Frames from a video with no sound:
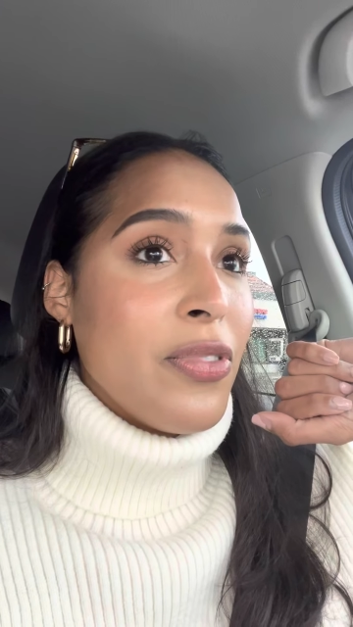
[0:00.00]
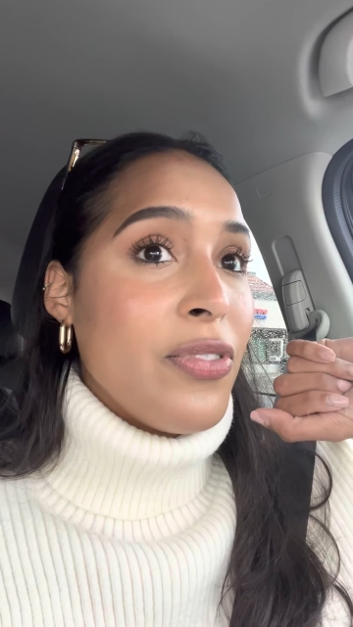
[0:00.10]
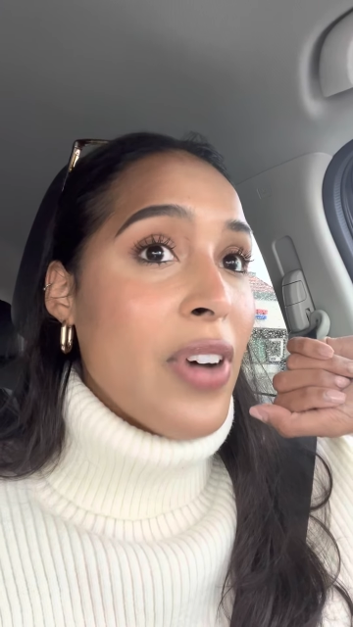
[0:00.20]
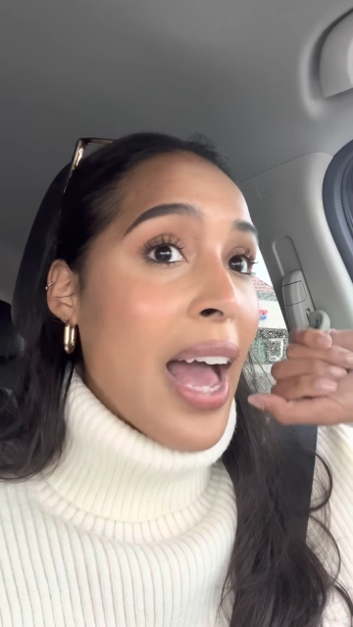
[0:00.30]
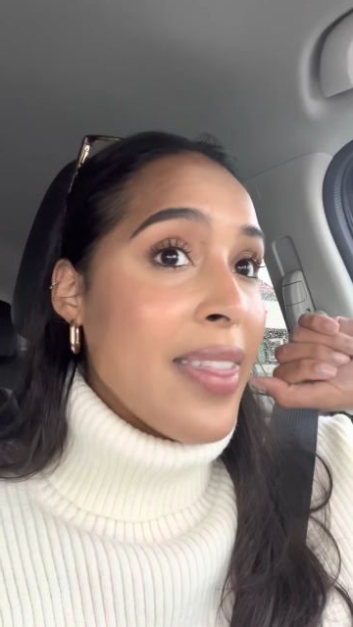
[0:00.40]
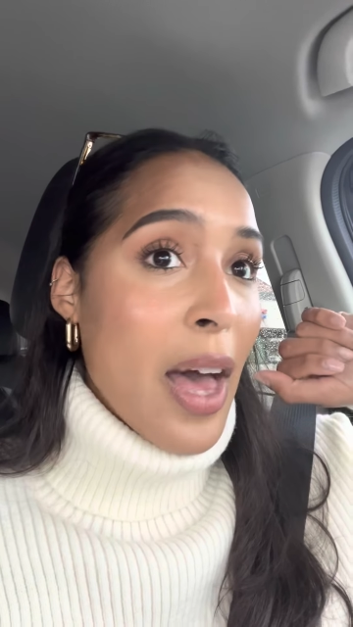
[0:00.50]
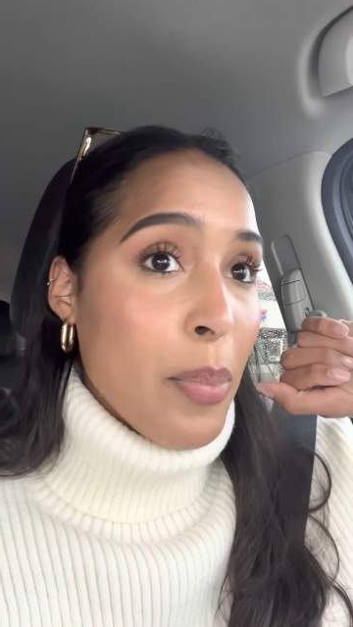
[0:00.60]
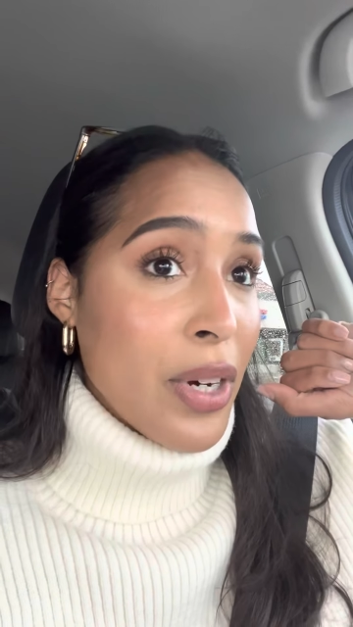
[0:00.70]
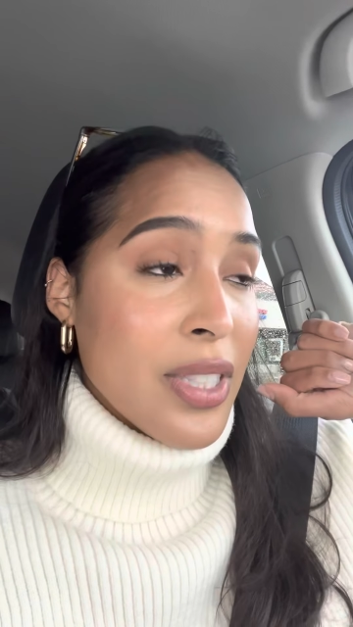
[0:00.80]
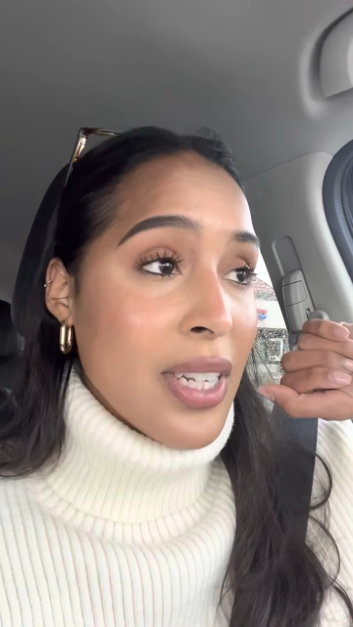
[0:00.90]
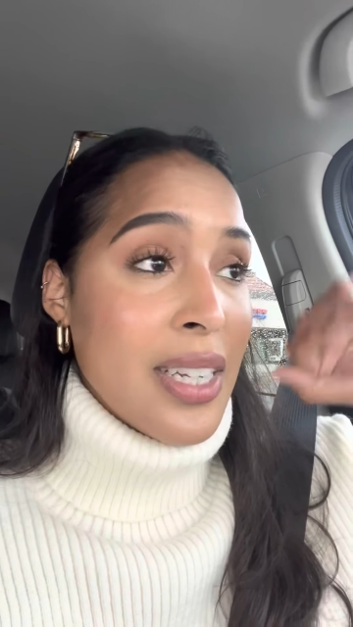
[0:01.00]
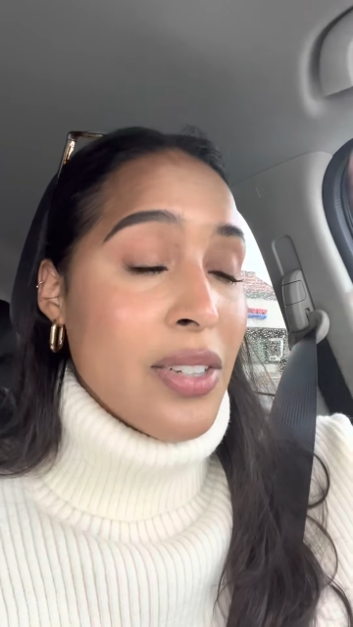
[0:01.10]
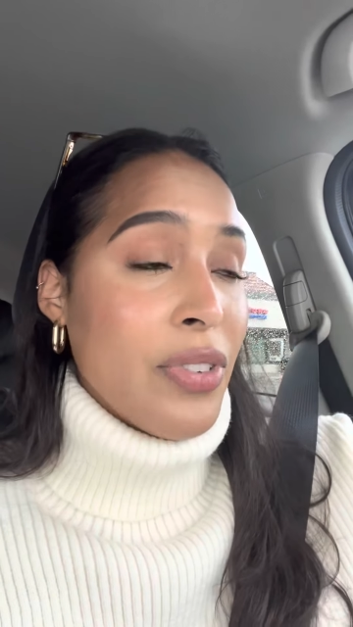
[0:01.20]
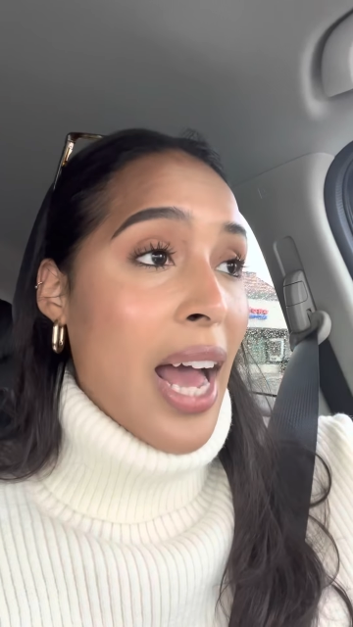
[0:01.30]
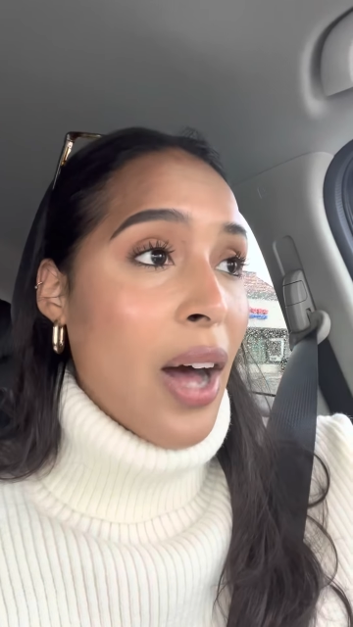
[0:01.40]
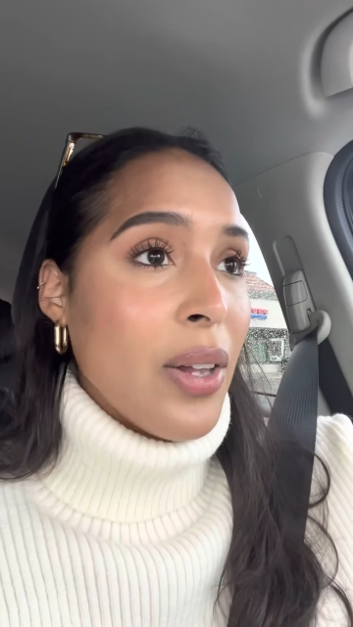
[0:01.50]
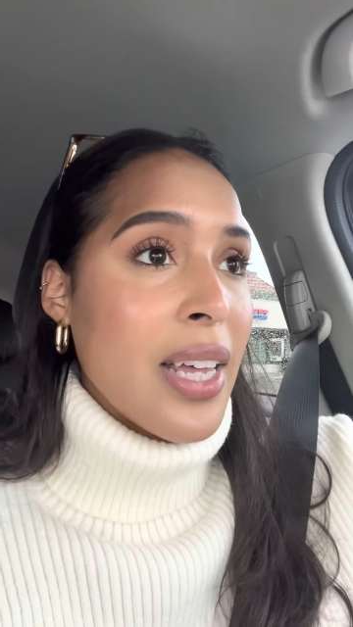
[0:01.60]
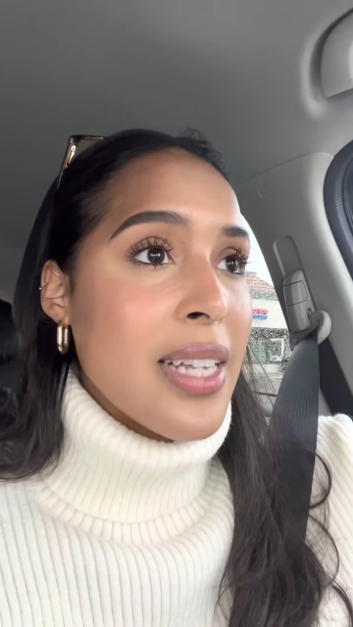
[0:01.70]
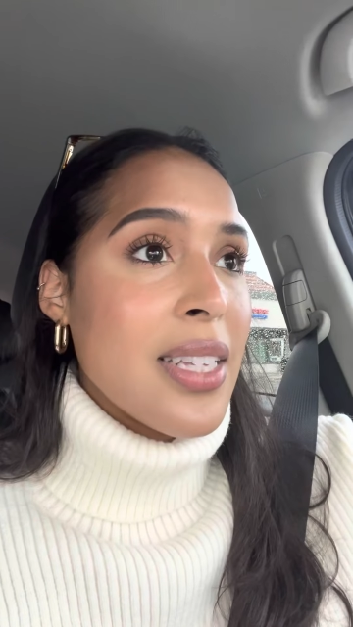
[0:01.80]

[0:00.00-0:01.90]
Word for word: find that person in different outlets.